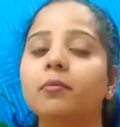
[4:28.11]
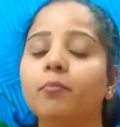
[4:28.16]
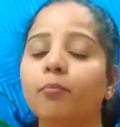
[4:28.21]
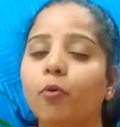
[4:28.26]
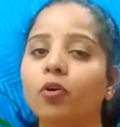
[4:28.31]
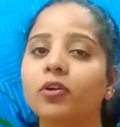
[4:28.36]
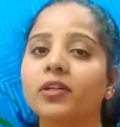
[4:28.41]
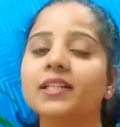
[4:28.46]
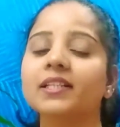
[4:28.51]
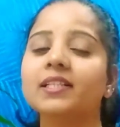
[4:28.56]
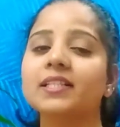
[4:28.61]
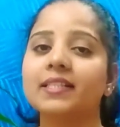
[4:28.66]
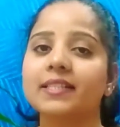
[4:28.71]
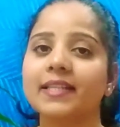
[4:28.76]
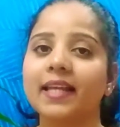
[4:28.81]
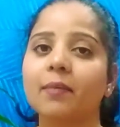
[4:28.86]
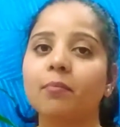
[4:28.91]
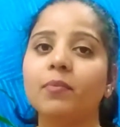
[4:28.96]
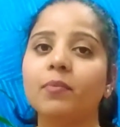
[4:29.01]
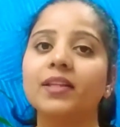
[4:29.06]
important
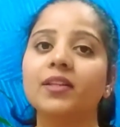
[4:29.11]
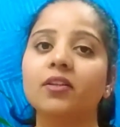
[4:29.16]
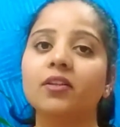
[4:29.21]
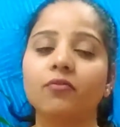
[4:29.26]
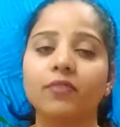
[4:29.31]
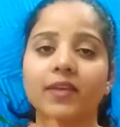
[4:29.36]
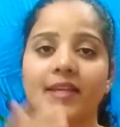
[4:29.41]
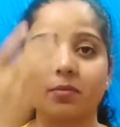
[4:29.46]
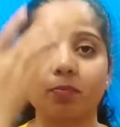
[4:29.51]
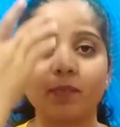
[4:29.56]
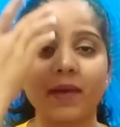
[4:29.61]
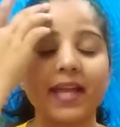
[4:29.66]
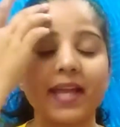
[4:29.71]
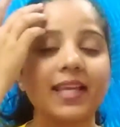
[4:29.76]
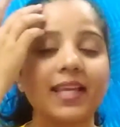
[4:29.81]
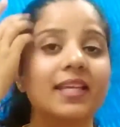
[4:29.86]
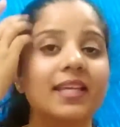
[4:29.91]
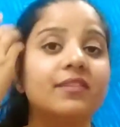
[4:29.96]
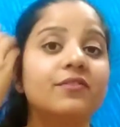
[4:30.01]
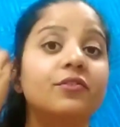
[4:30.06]
step in the face
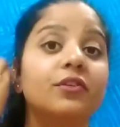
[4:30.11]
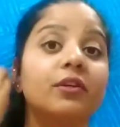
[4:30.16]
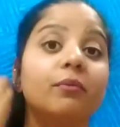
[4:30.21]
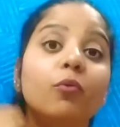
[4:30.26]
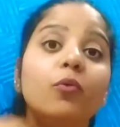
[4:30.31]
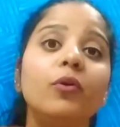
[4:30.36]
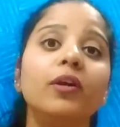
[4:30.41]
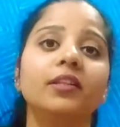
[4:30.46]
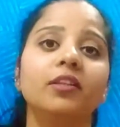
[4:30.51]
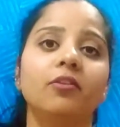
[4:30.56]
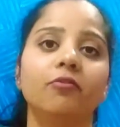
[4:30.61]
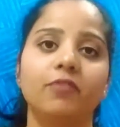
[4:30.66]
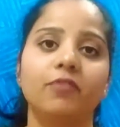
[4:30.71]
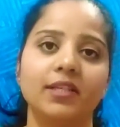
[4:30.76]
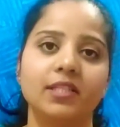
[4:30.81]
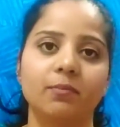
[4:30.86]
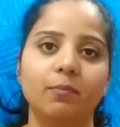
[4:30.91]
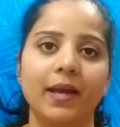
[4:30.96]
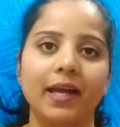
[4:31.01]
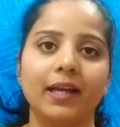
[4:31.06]
pack is removing the
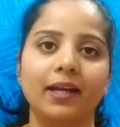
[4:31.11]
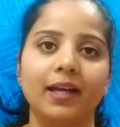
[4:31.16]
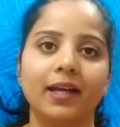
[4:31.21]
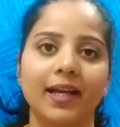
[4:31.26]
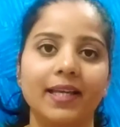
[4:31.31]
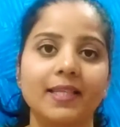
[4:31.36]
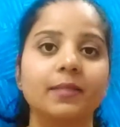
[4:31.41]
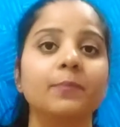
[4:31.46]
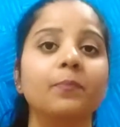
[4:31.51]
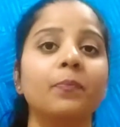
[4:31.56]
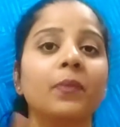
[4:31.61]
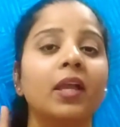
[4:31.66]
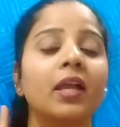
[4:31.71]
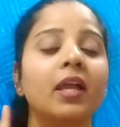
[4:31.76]
face pack, guys.